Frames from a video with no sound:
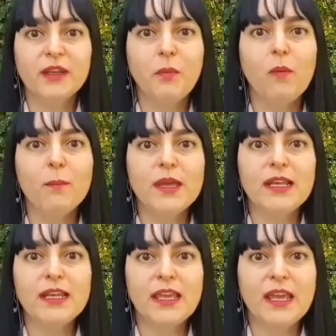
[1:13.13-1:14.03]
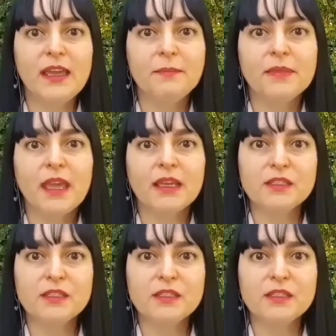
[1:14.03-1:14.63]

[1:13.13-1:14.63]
and Montpellier